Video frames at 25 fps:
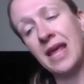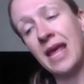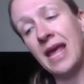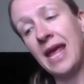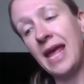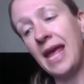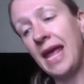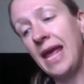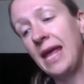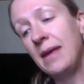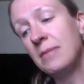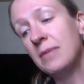
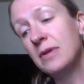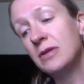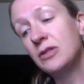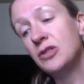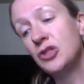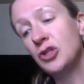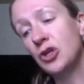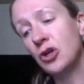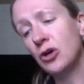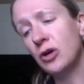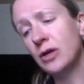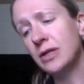
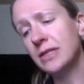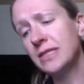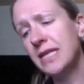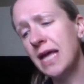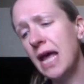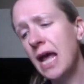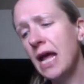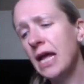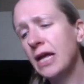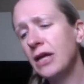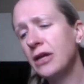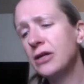Amos yawned.
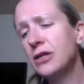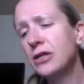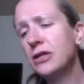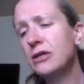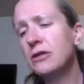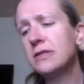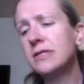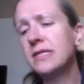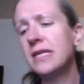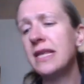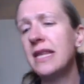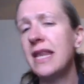"I could
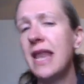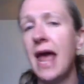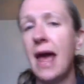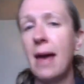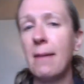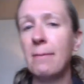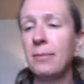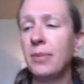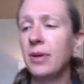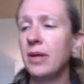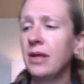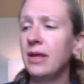use a
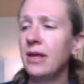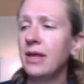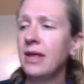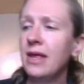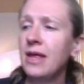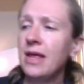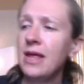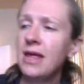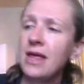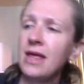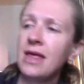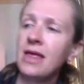nap."
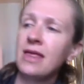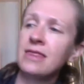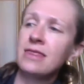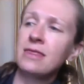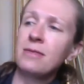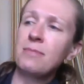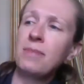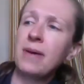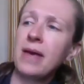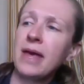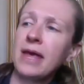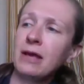
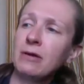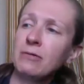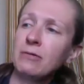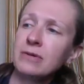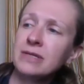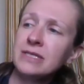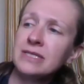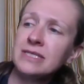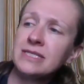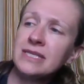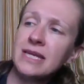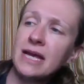The
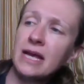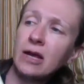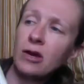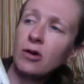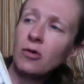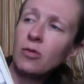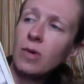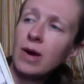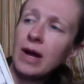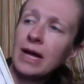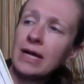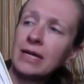penguin sat
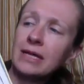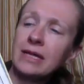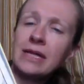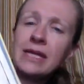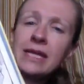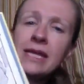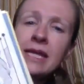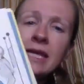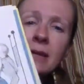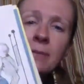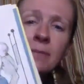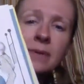quietly,
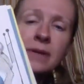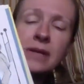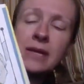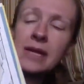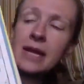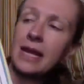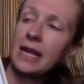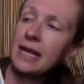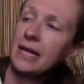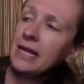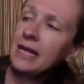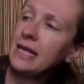
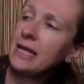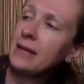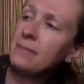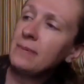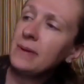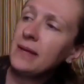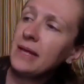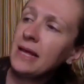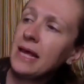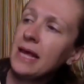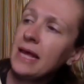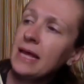
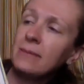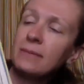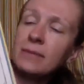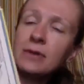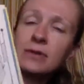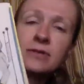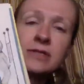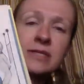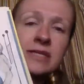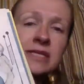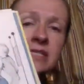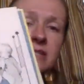keeping
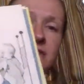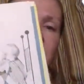Amos's